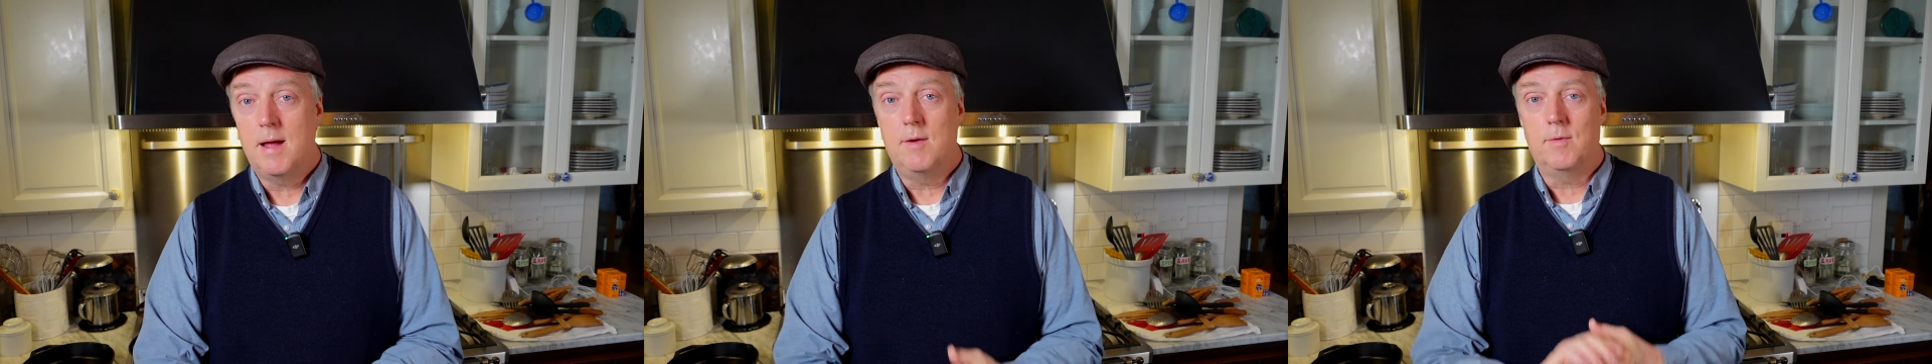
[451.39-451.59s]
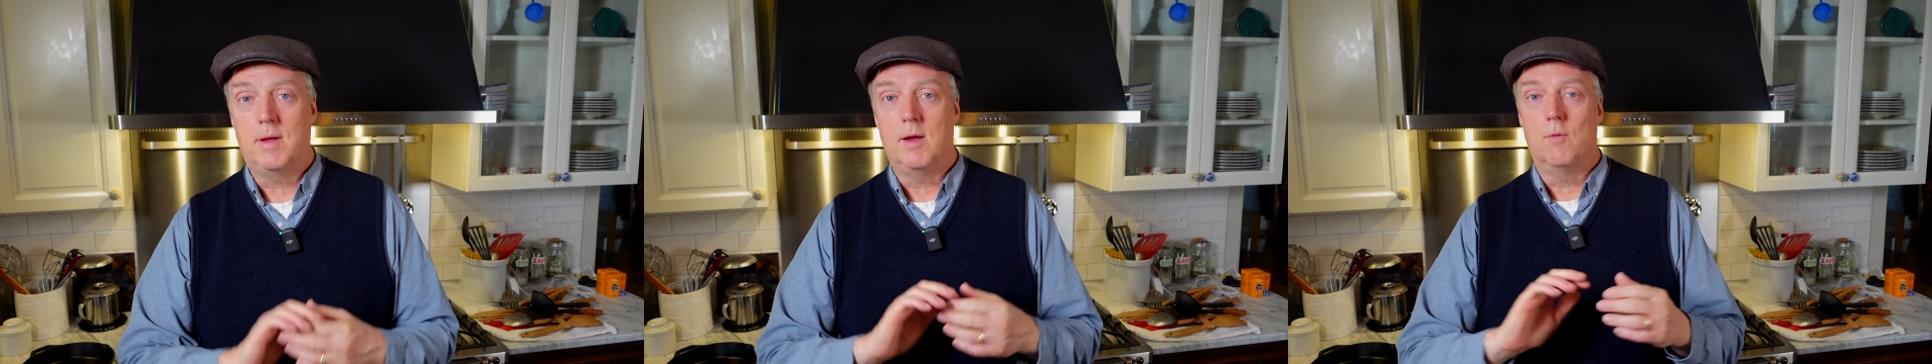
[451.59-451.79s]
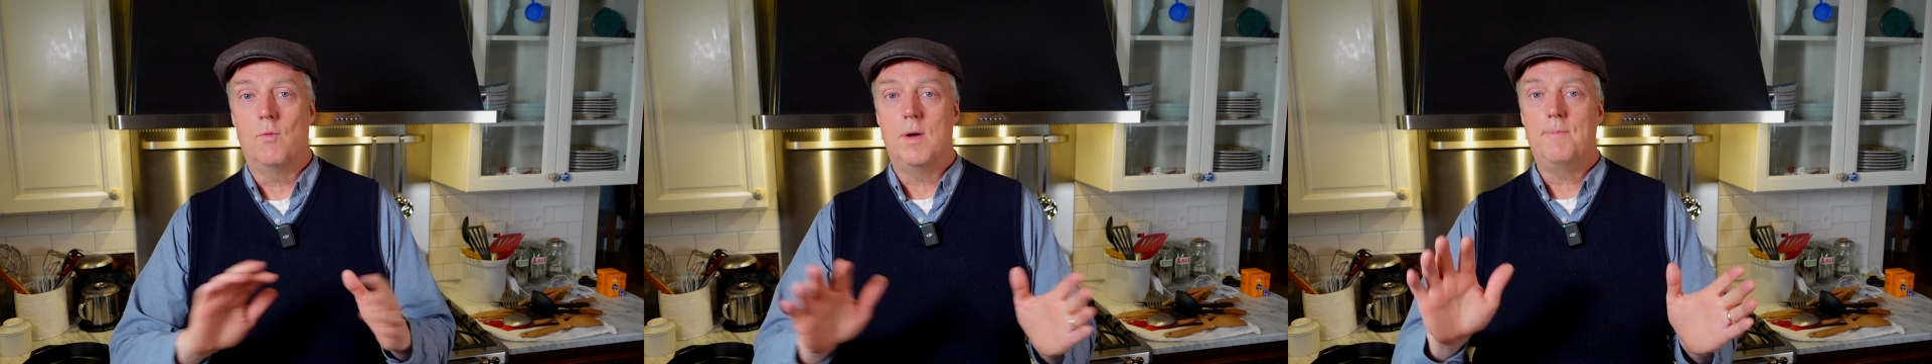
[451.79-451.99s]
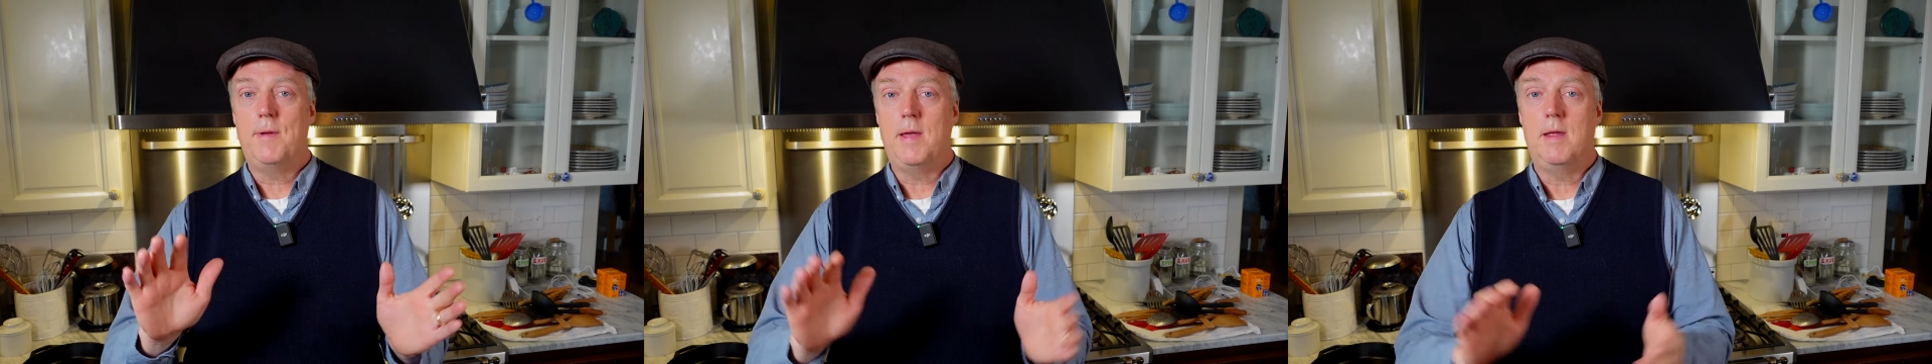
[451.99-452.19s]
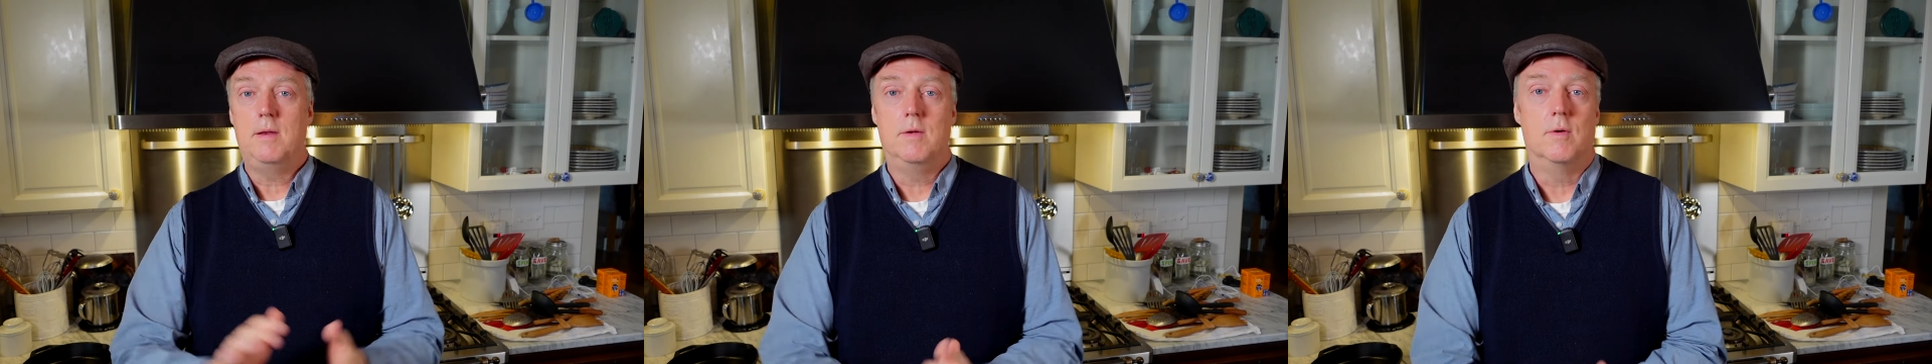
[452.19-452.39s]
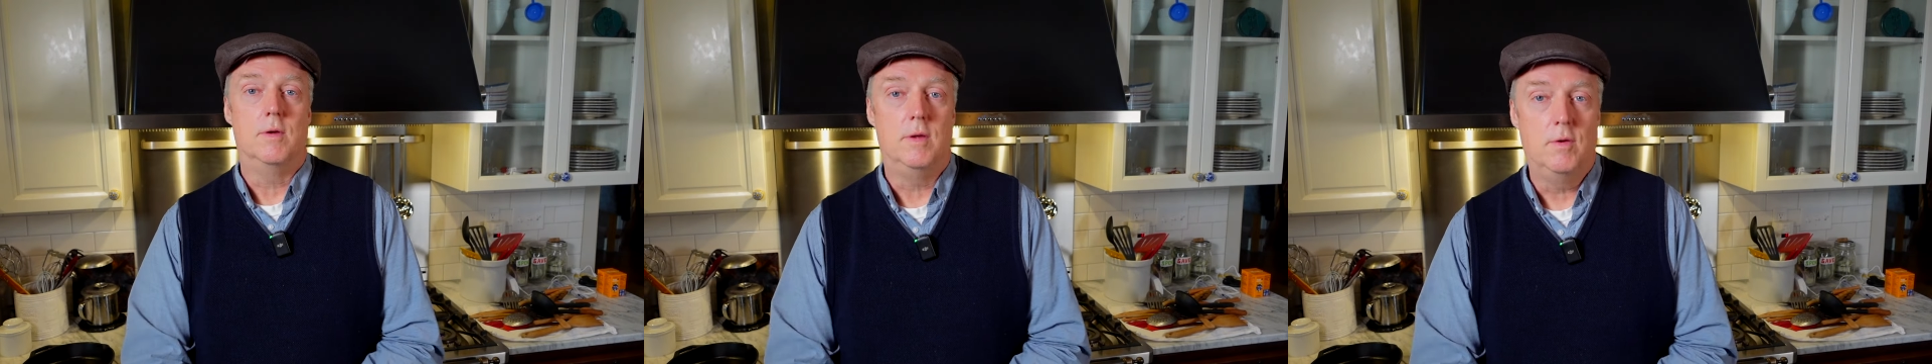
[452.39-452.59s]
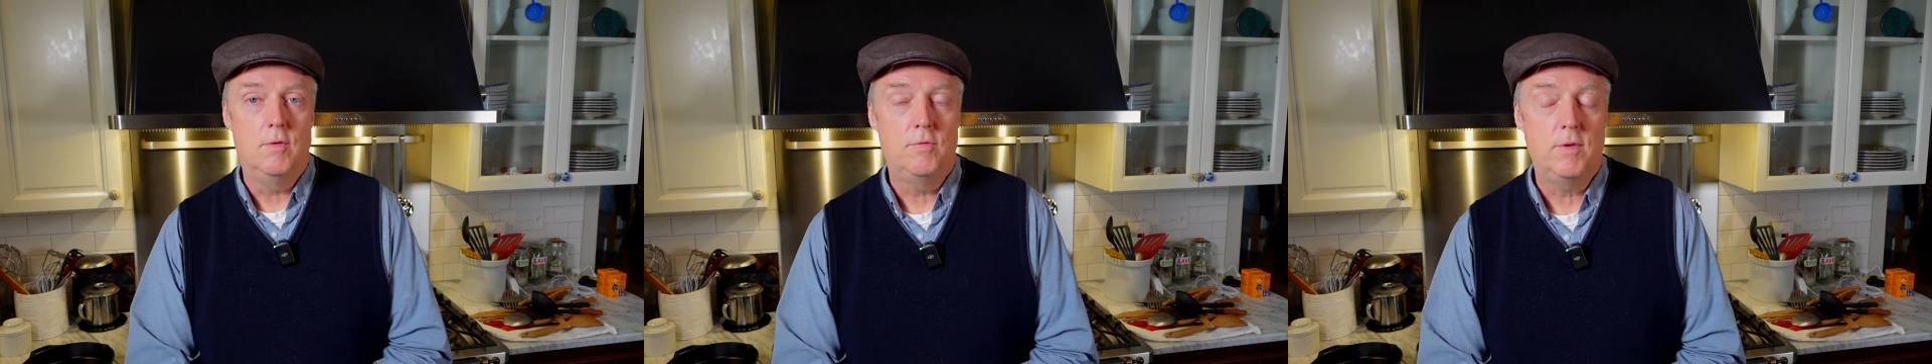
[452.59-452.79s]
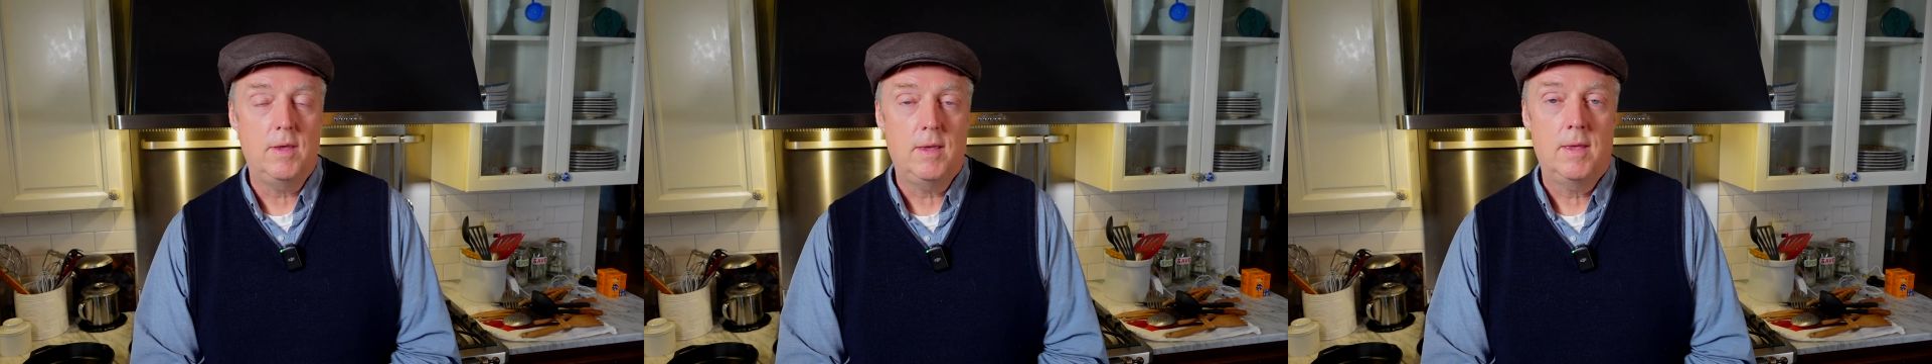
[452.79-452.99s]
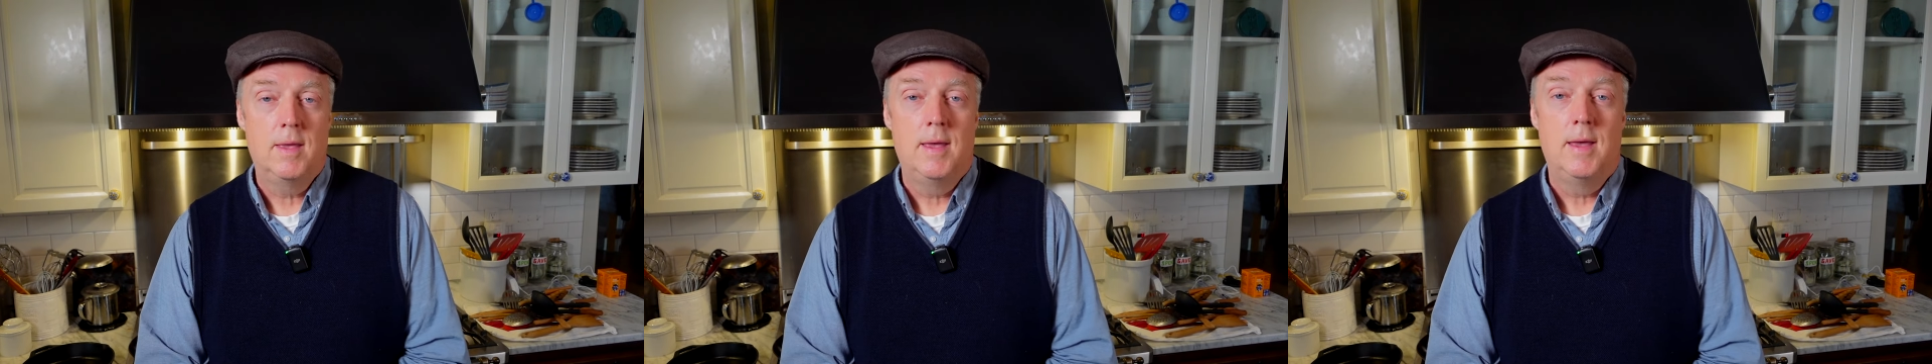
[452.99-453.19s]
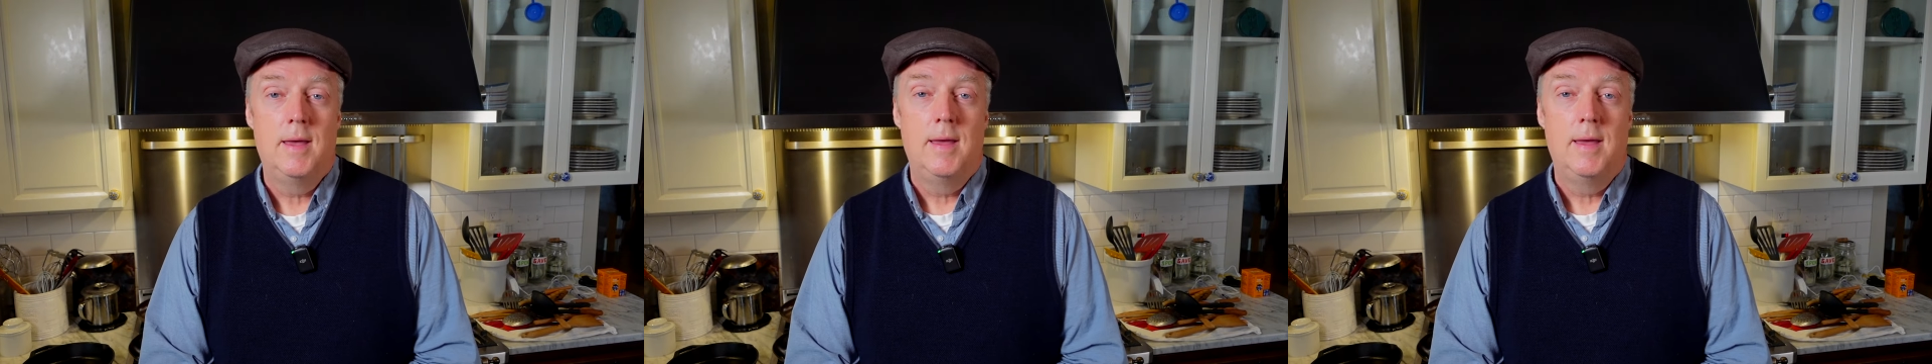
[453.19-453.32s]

I don't care what pan you're using.